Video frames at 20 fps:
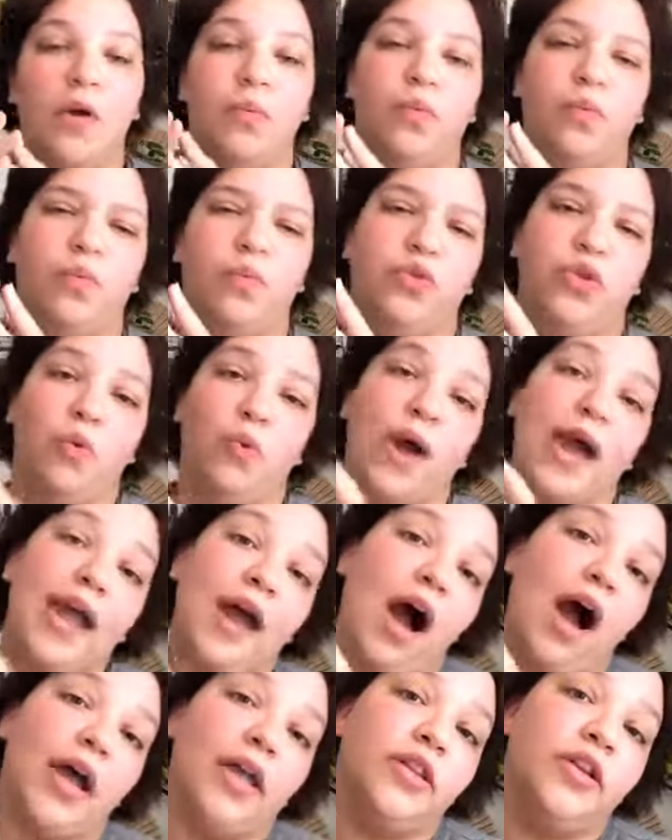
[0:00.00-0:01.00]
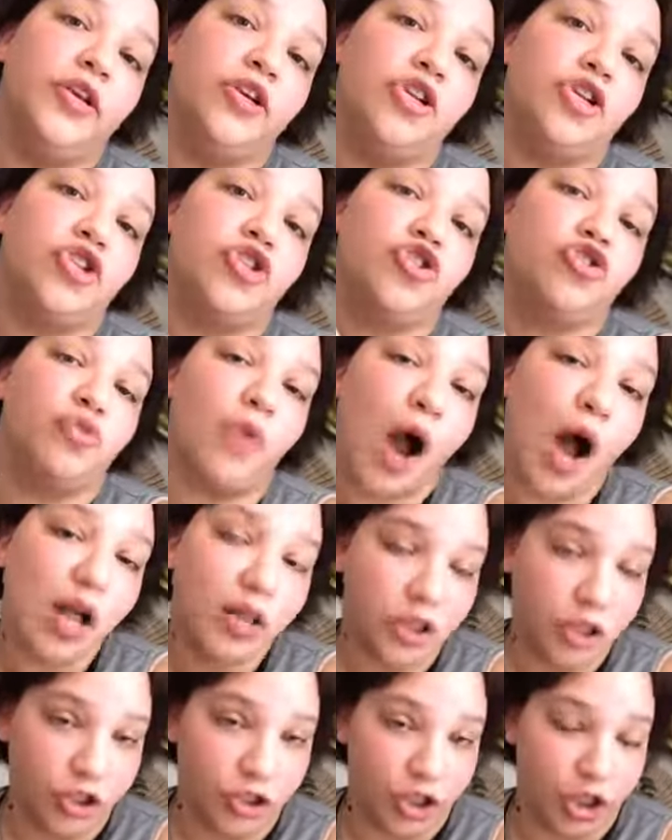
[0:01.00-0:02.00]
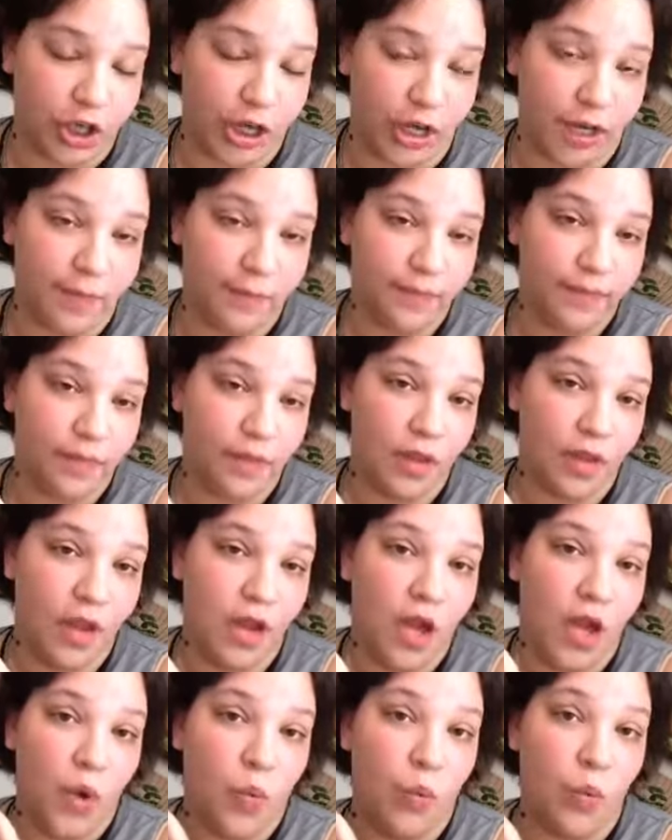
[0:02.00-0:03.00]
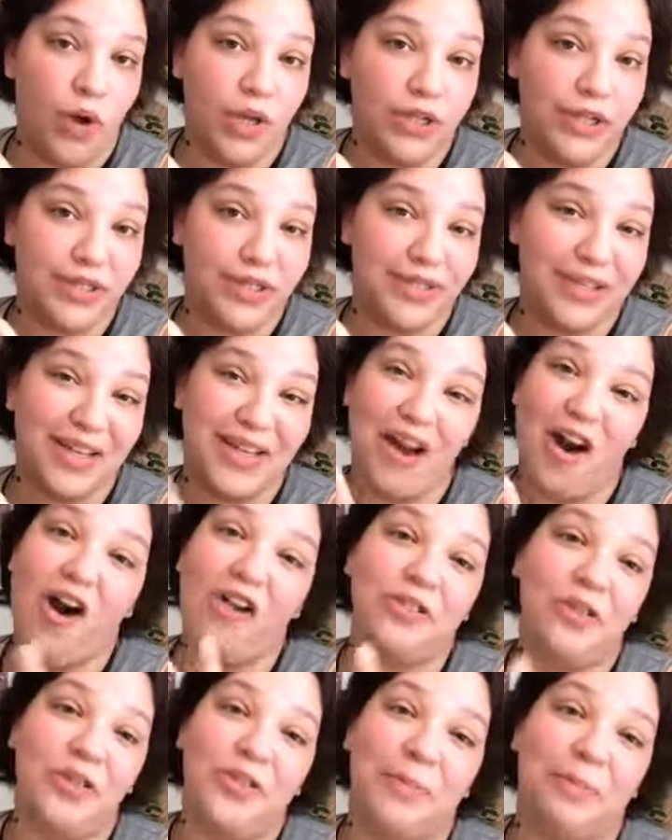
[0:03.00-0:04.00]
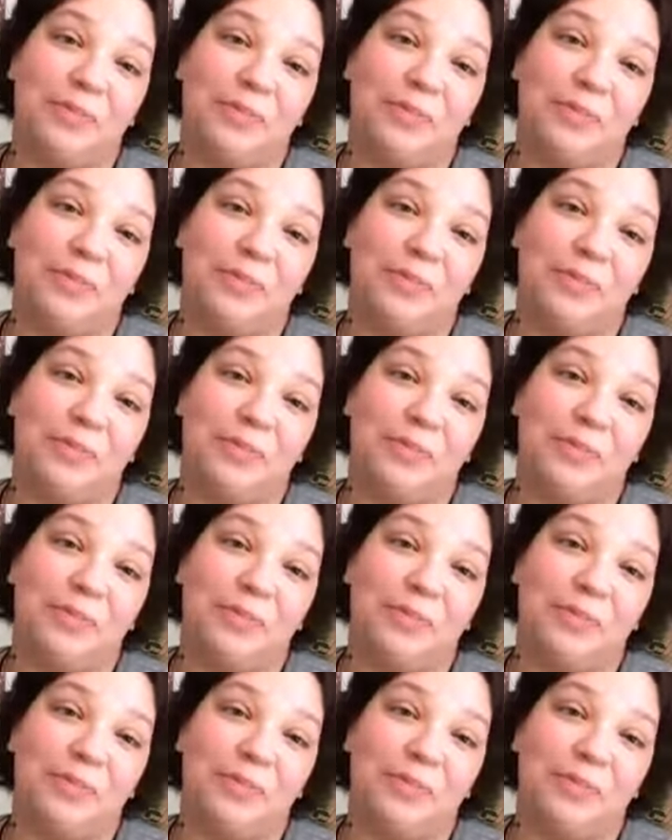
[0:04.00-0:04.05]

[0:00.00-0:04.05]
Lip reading: The way I learned astrology was all of